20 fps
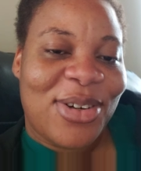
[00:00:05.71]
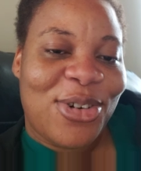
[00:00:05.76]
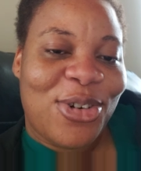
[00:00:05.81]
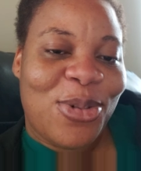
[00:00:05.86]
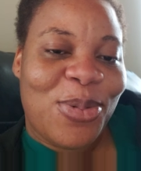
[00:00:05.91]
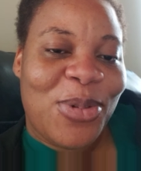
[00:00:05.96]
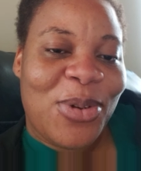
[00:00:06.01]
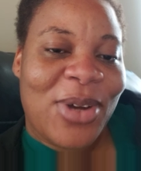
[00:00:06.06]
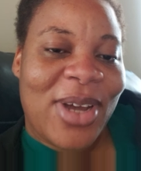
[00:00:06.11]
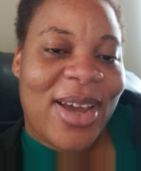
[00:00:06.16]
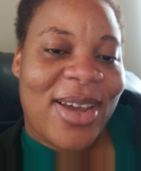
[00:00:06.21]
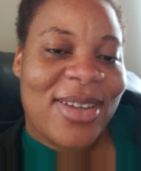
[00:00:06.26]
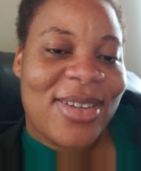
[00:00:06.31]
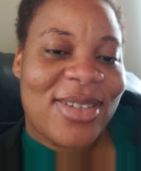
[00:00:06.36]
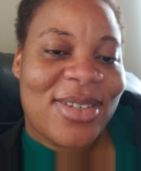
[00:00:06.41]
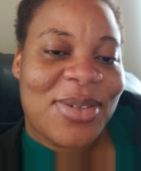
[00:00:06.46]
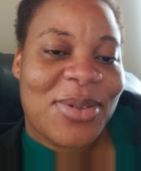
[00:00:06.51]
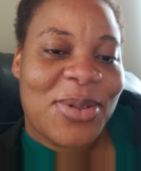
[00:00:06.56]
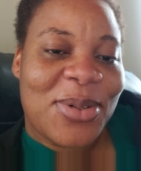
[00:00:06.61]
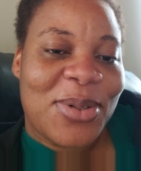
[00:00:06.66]
hope you
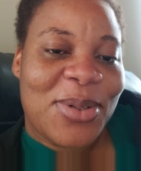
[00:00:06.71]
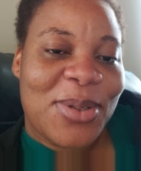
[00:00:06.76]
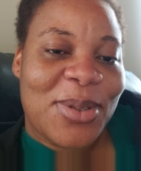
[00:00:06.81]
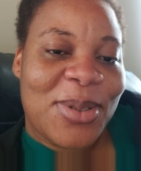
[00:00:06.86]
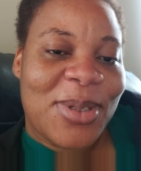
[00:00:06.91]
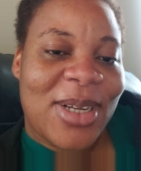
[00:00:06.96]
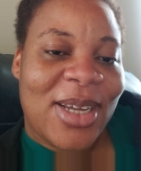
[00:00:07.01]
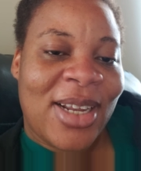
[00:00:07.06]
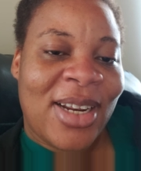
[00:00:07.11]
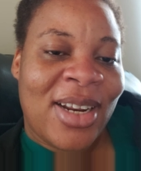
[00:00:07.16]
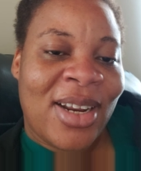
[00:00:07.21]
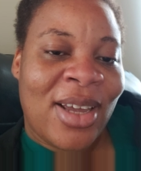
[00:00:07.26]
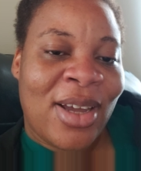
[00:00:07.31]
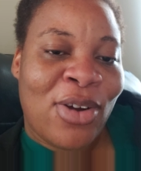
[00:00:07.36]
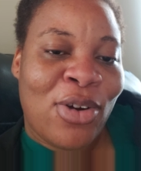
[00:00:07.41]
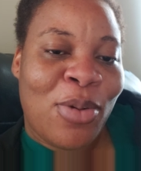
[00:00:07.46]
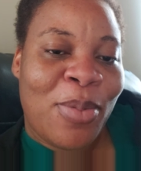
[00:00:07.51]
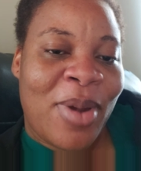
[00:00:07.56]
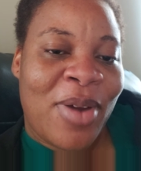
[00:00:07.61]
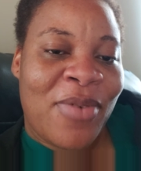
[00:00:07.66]
guys are good and
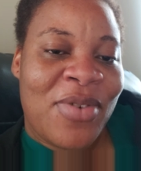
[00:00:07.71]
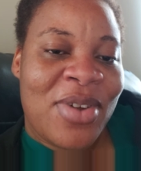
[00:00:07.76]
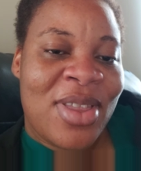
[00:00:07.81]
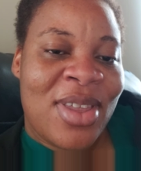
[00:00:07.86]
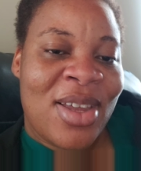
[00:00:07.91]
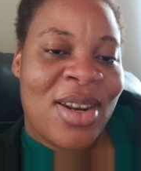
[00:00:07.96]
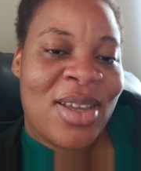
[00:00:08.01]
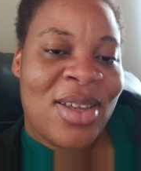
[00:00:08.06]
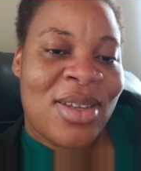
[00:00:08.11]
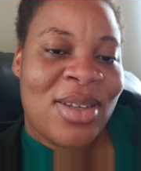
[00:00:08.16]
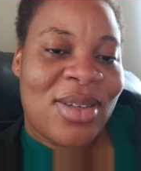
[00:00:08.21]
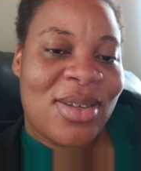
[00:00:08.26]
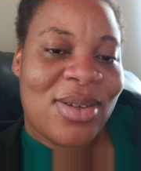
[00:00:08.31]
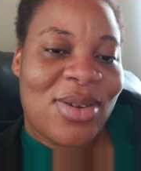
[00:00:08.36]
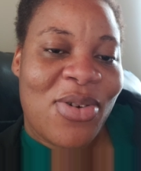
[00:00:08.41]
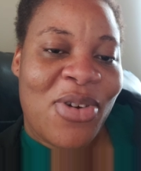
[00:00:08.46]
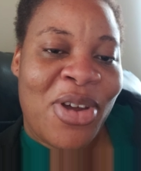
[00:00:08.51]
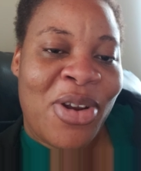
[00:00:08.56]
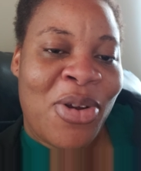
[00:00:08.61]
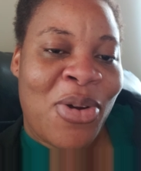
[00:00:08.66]
hope everything is
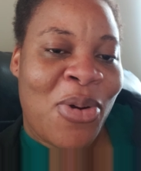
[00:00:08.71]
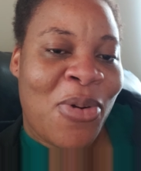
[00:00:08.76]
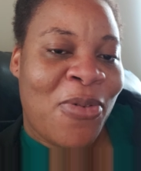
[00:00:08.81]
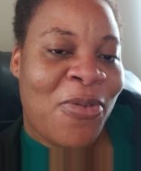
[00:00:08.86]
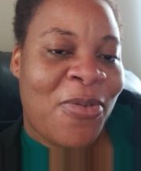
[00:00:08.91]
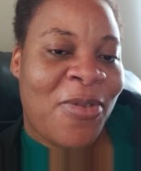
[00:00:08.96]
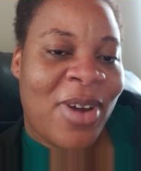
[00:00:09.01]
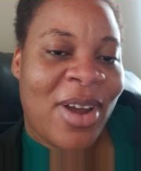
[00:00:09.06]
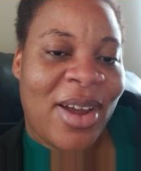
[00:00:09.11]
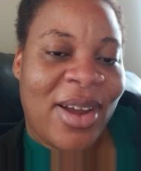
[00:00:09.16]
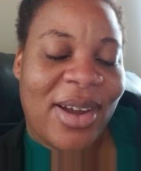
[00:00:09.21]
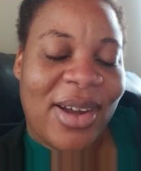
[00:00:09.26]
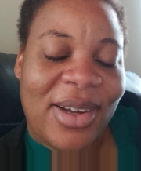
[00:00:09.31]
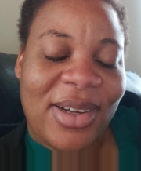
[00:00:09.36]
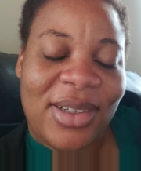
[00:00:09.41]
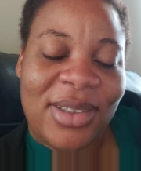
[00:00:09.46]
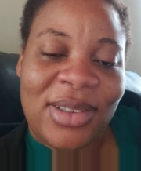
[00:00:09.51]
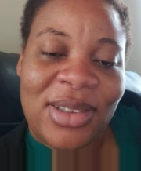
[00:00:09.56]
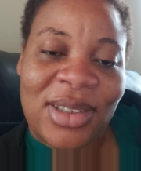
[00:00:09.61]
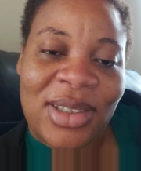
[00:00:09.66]
going all
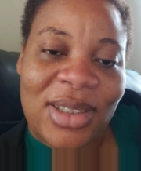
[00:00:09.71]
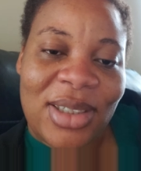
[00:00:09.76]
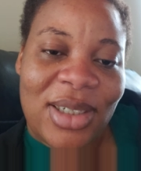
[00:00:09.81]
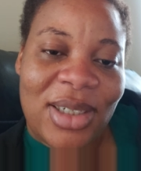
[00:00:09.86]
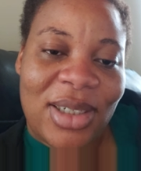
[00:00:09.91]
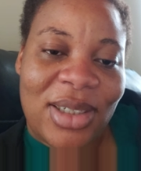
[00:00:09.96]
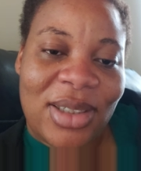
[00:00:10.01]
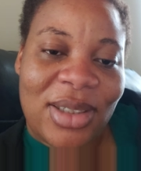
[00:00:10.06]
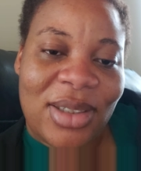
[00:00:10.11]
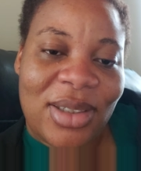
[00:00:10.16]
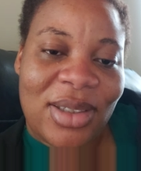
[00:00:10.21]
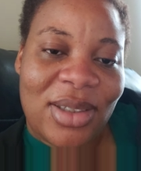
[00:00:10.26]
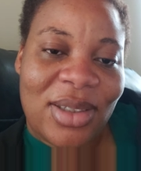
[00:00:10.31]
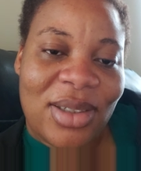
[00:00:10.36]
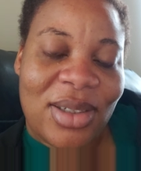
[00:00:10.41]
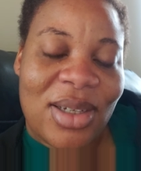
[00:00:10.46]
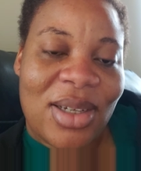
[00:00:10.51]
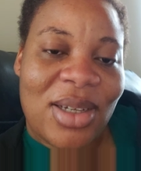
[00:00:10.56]
fine and